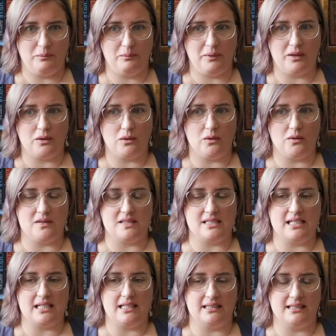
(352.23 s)

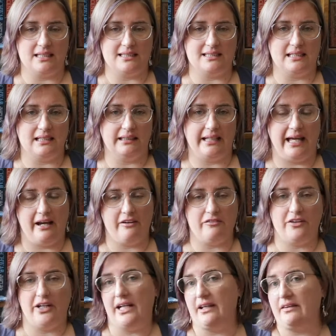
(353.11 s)
because it doesn't allow
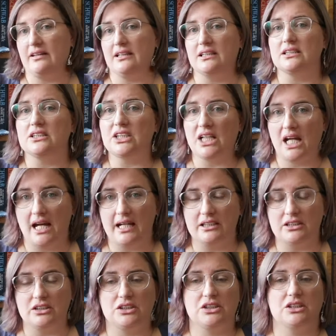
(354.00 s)
for anything to
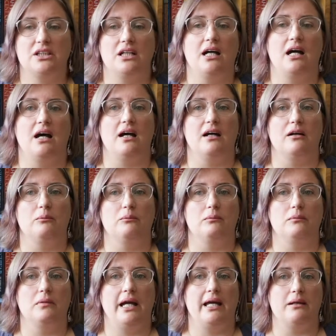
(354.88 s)
change,
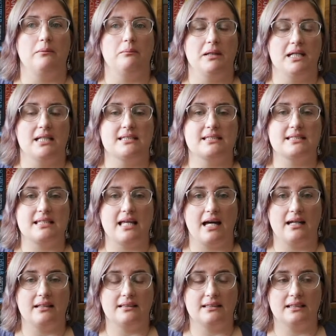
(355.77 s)
and it means
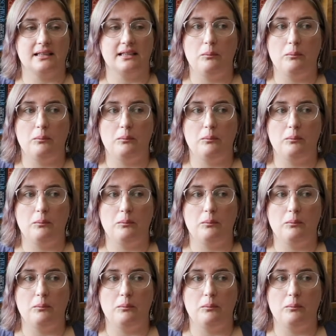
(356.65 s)
that